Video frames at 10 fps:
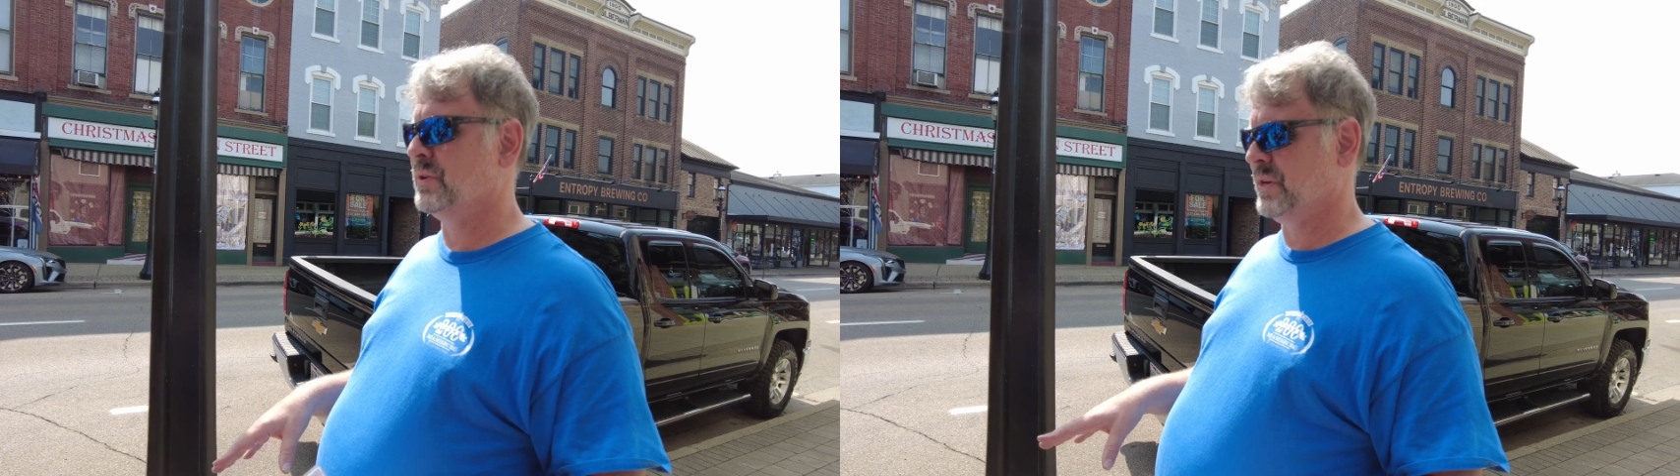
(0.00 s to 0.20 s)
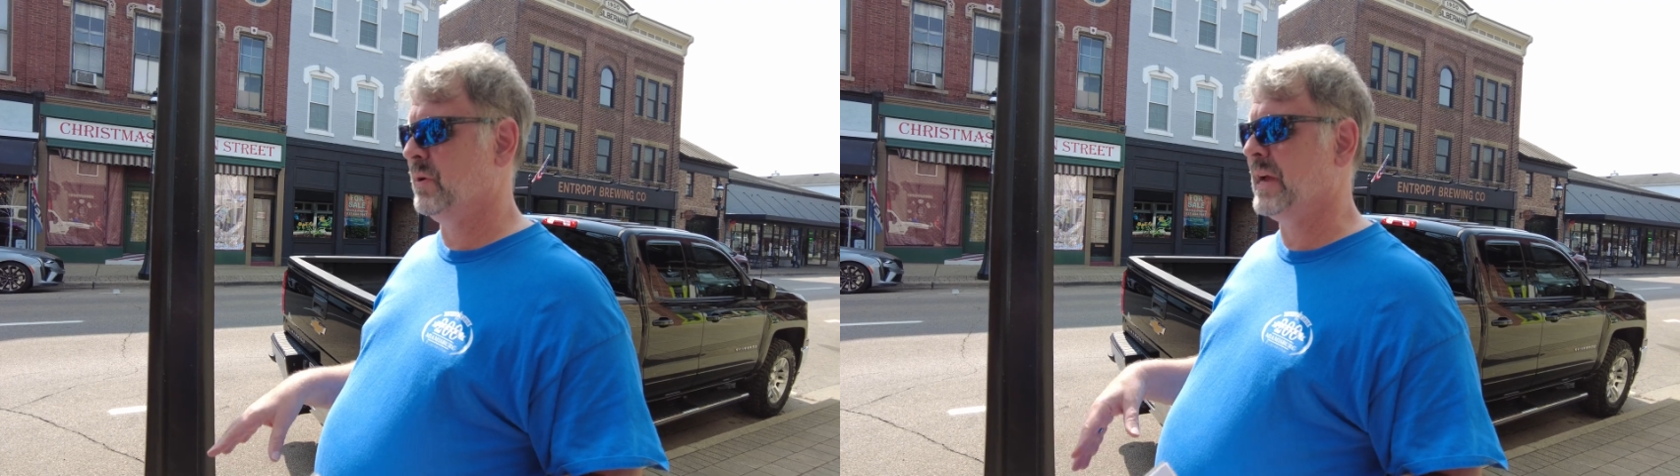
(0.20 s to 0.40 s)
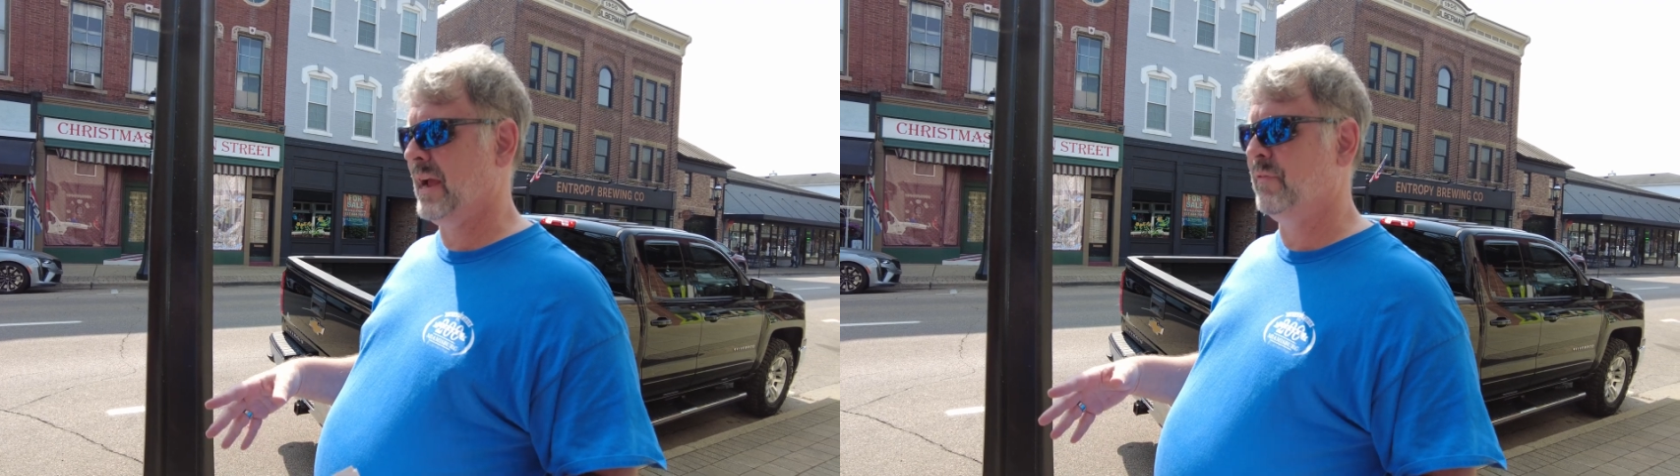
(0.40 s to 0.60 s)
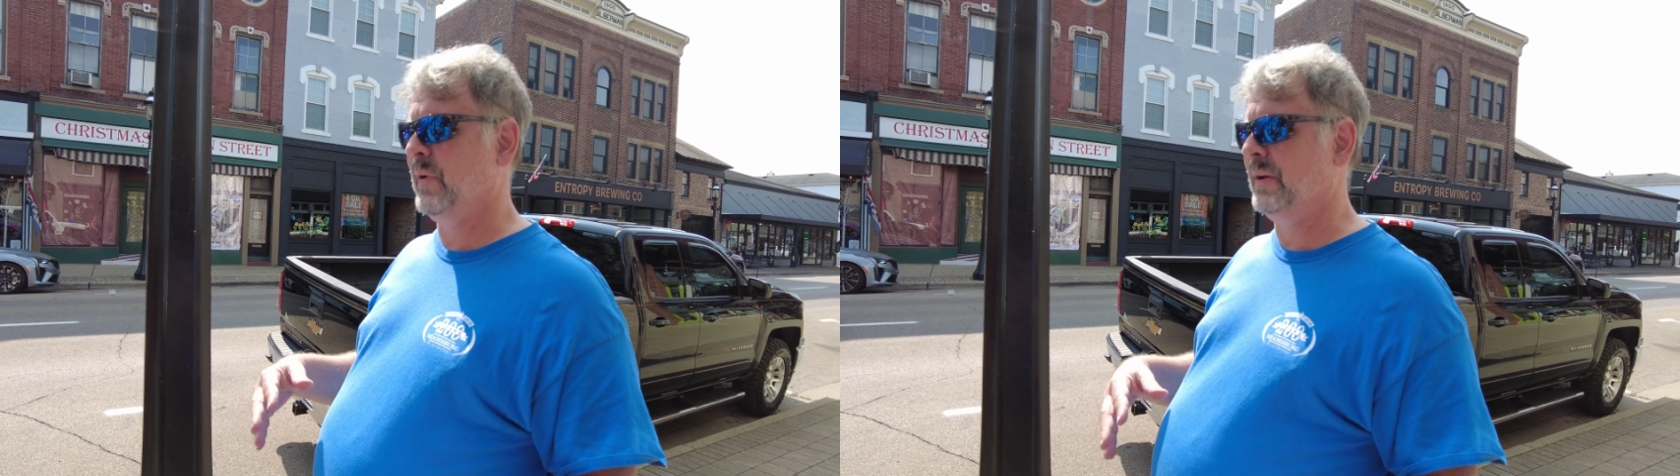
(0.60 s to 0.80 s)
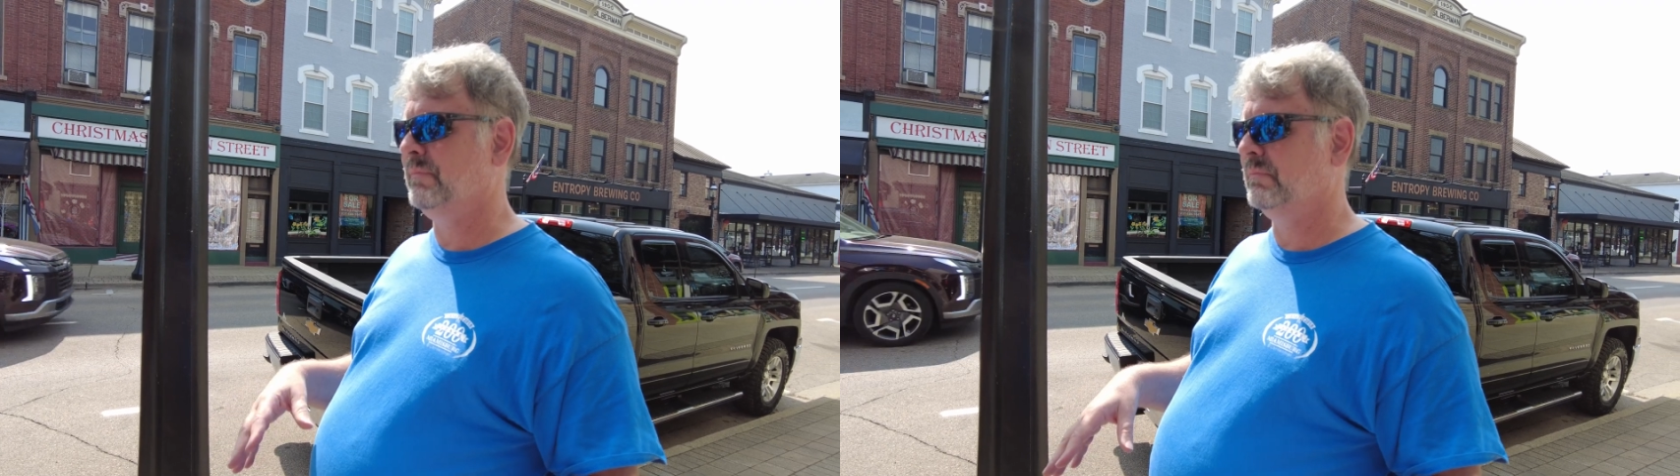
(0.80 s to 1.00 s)
Is it okay if
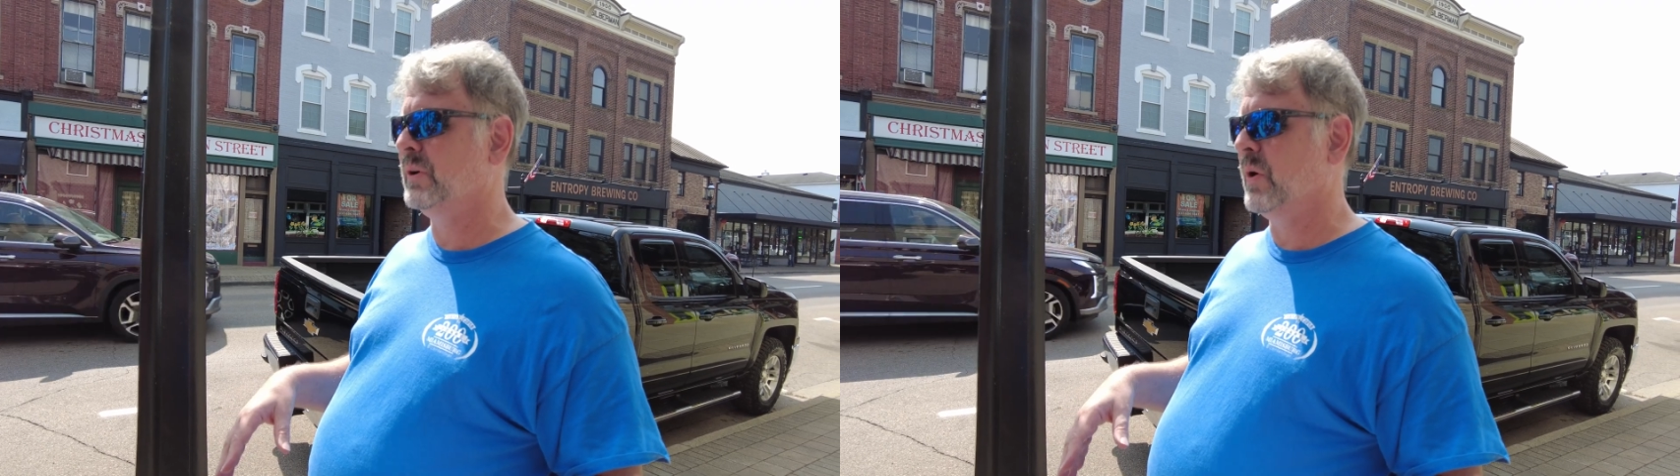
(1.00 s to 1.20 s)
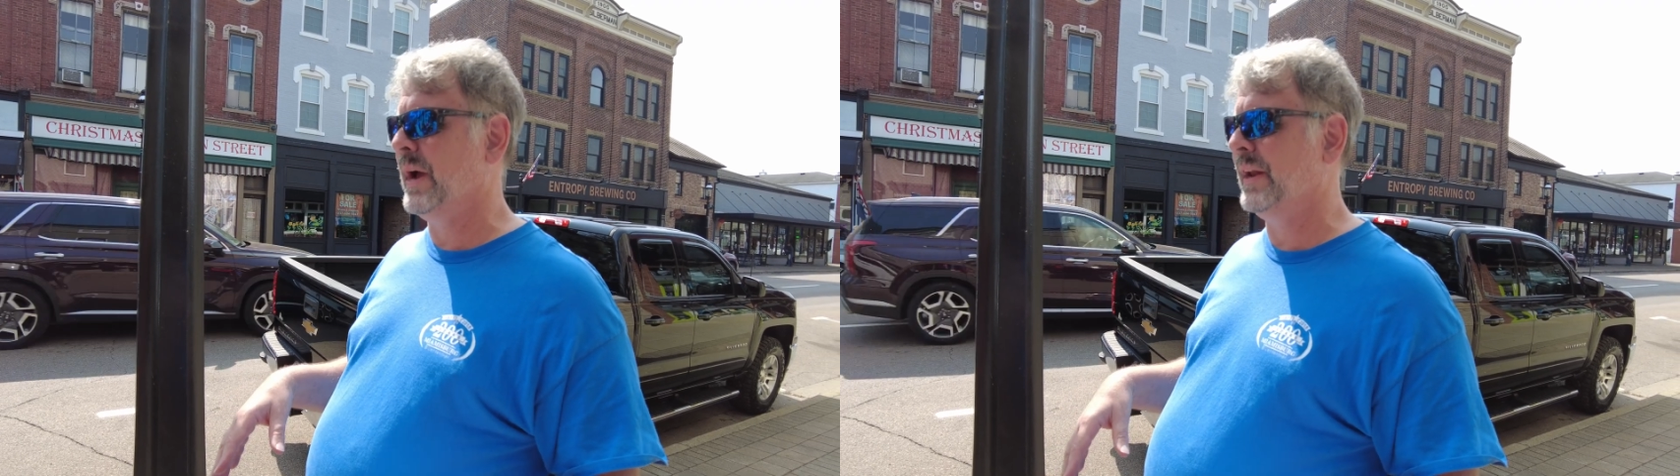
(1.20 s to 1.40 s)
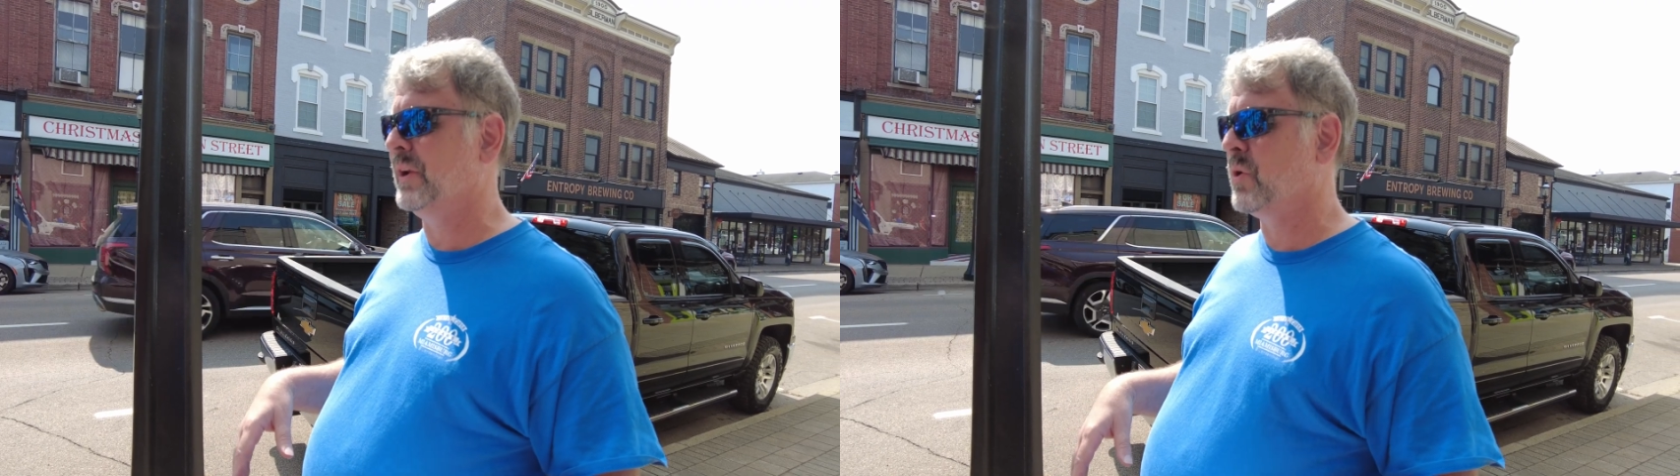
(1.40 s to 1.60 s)
we go ahead and